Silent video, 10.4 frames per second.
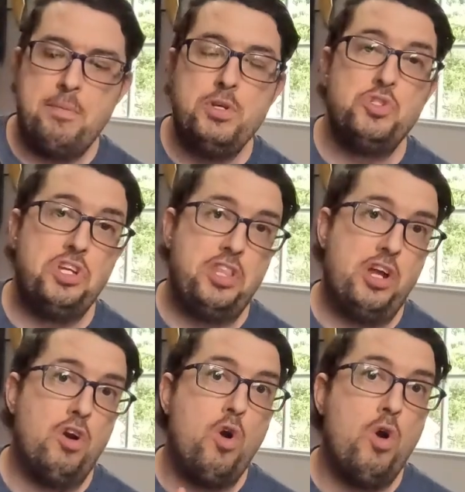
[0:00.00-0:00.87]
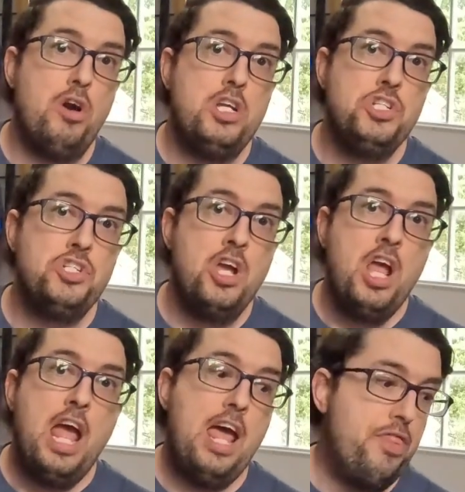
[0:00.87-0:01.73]
I'm using their orange
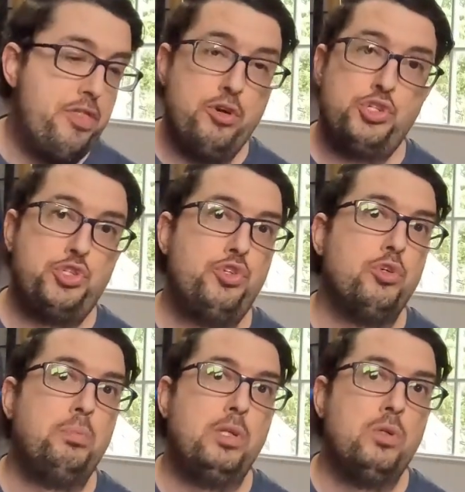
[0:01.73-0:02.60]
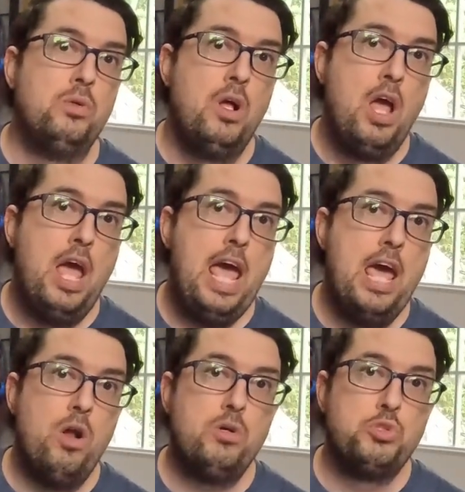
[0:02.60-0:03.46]
and their true blue,
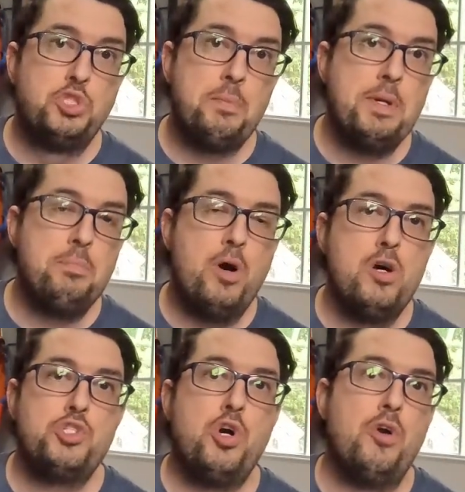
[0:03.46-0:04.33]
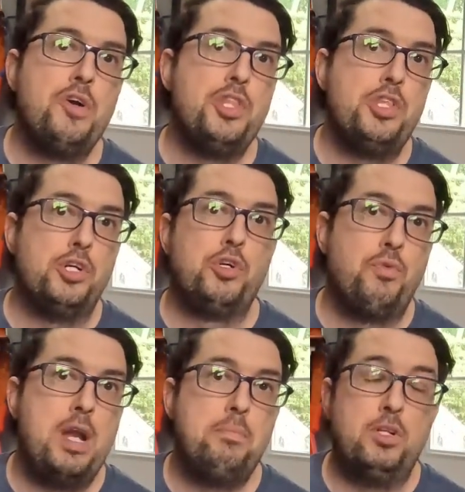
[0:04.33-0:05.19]
and also some of the parts are in their
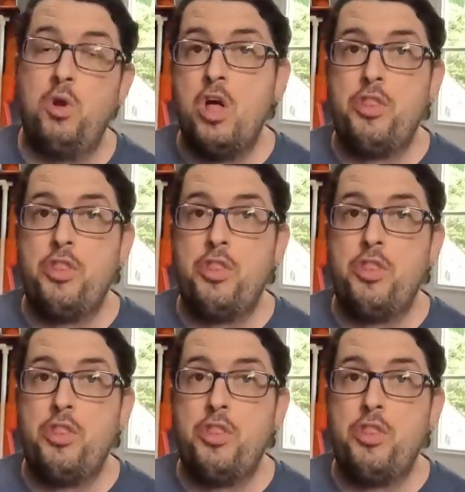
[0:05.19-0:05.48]
gray blue.